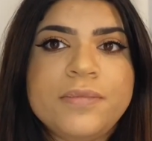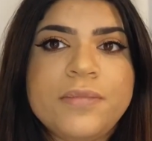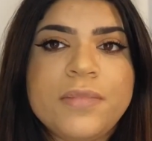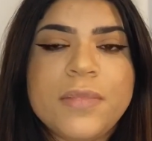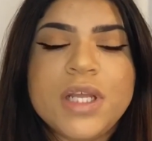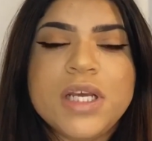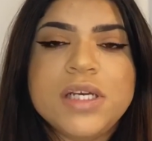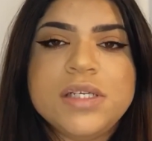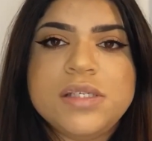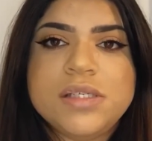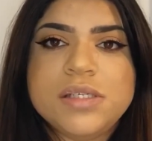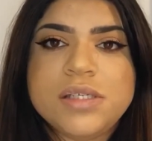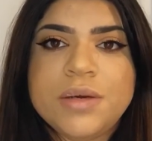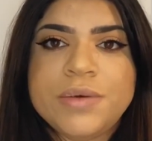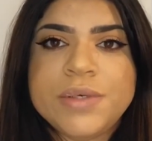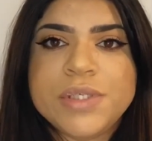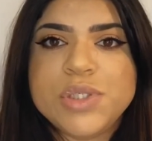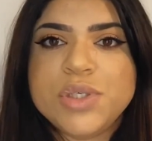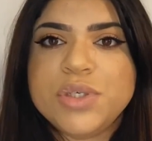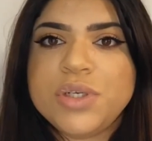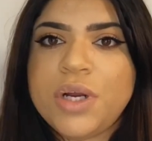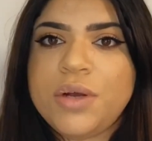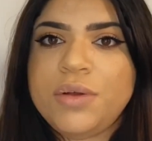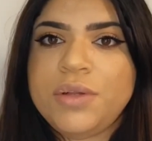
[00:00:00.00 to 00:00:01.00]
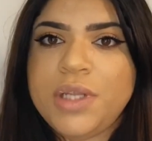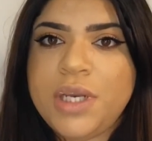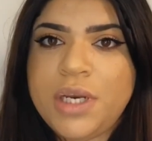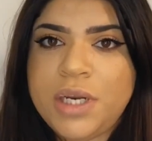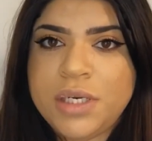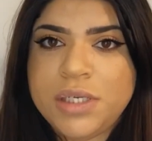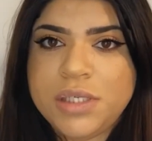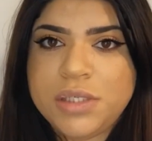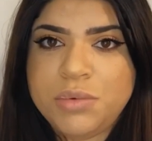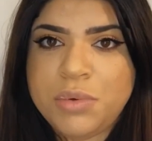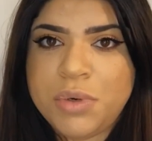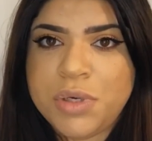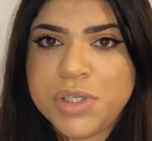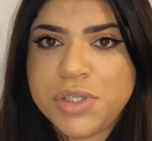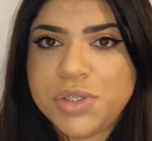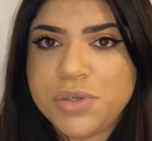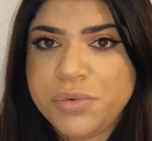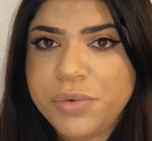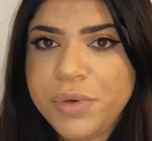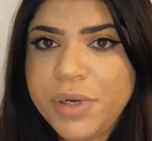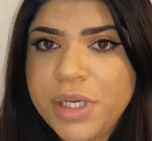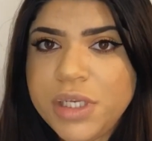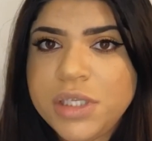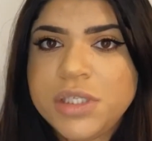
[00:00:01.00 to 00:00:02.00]
Since I was told I only needed one
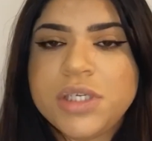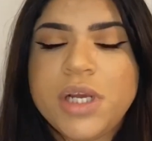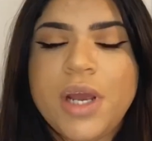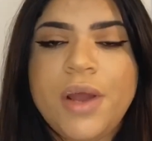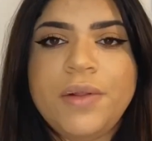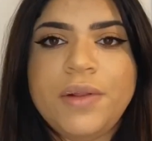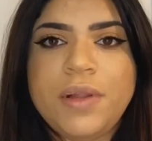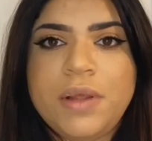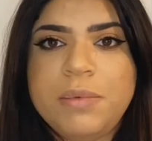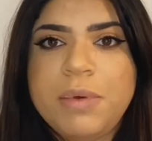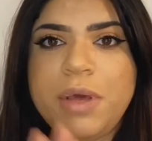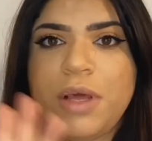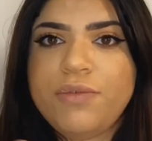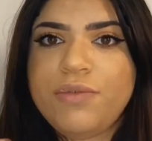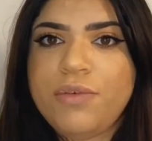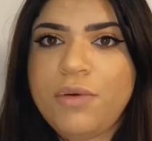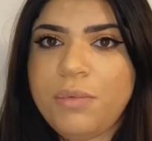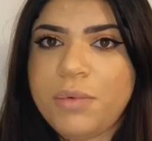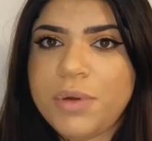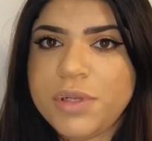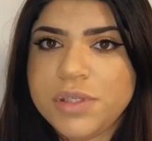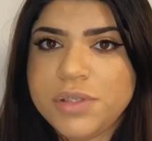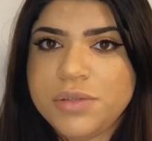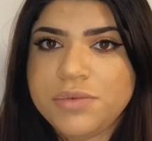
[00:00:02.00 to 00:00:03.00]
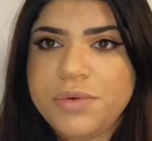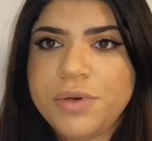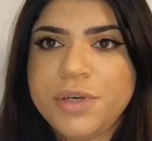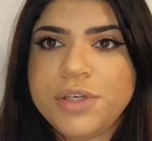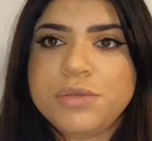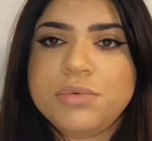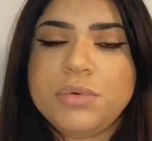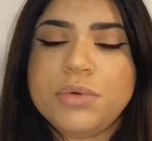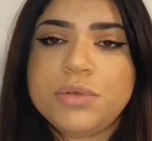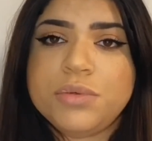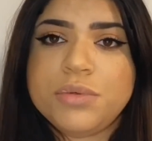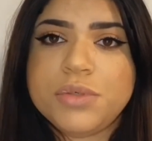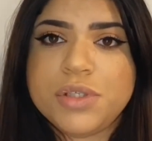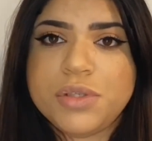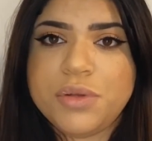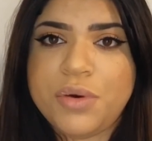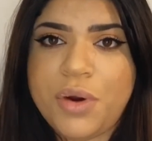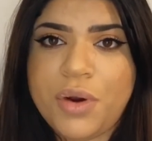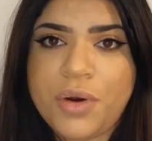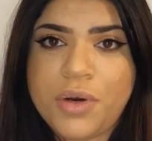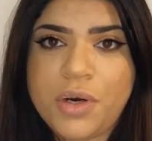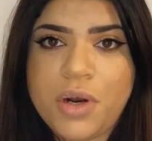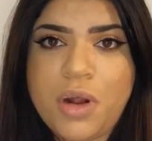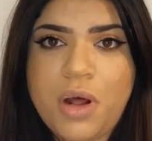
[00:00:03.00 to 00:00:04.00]
syringe, I only paid for one syringe, which was
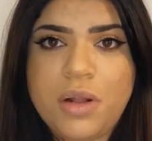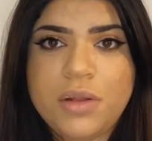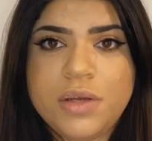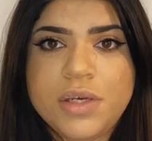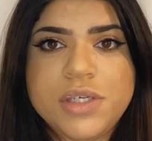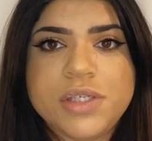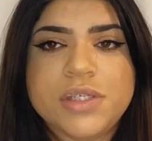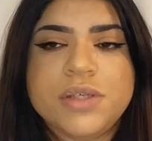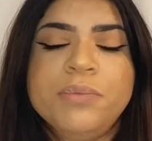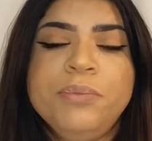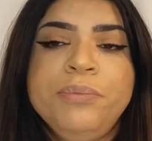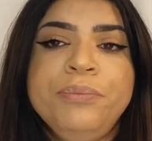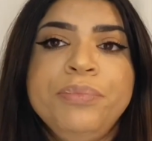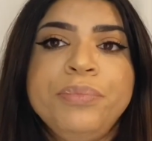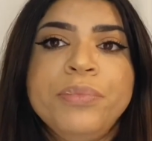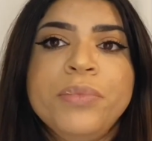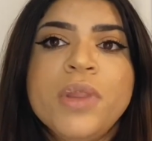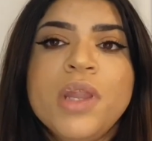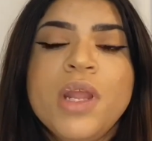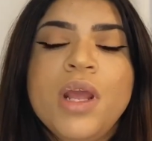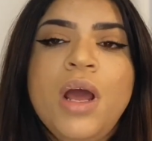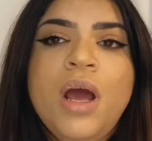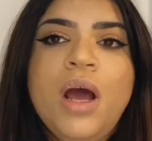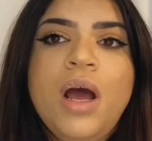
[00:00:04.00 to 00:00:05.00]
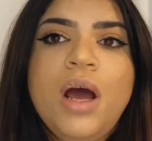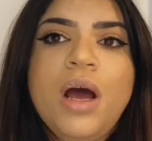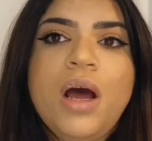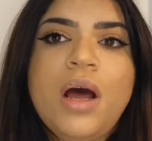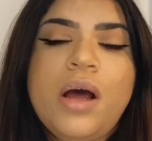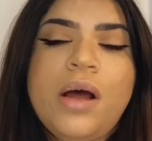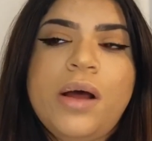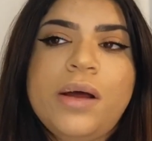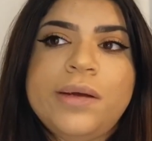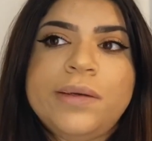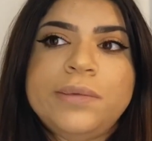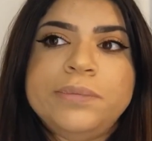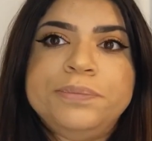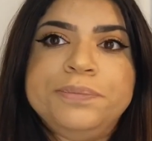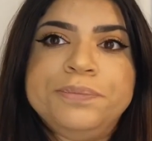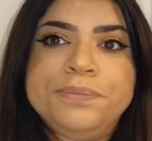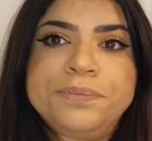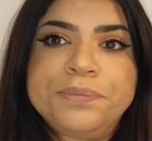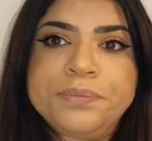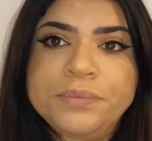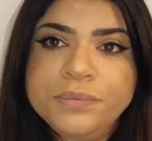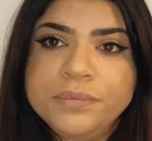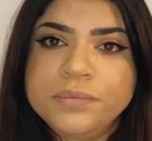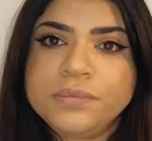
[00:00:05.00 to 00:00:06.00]
$300.
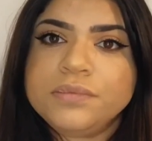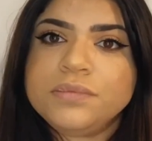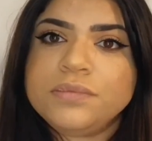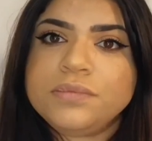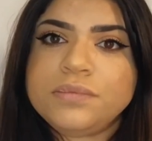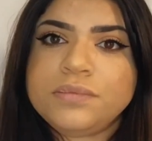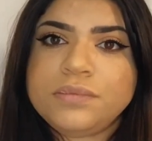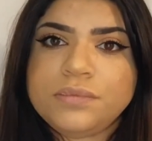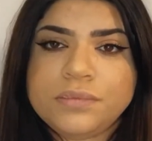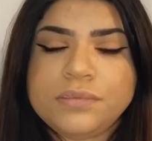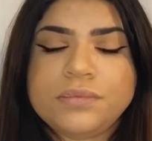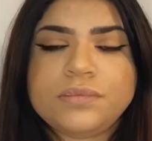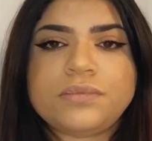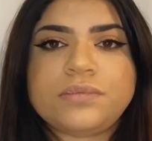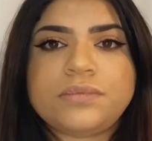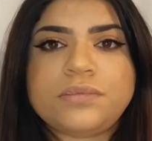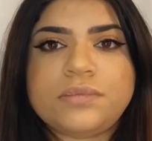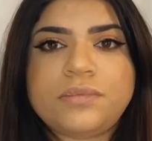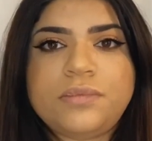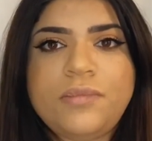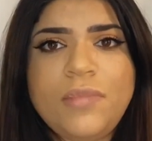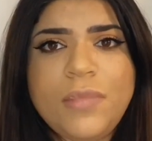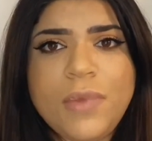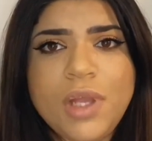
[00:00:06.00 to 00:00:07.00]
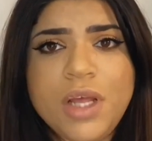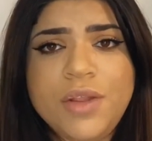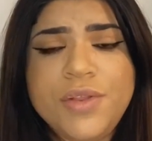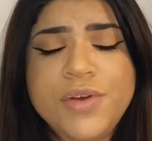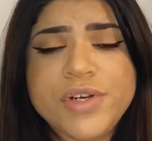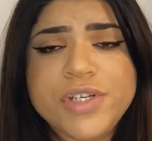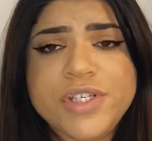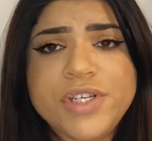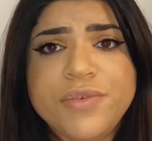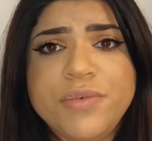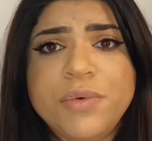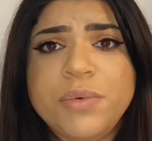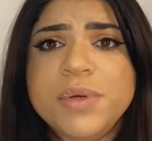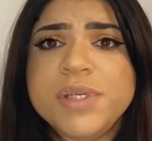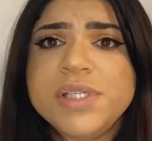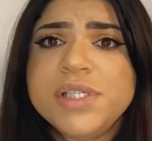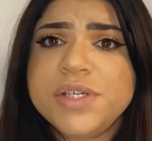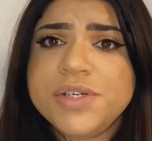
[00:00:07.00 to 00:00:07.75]
There's different ones.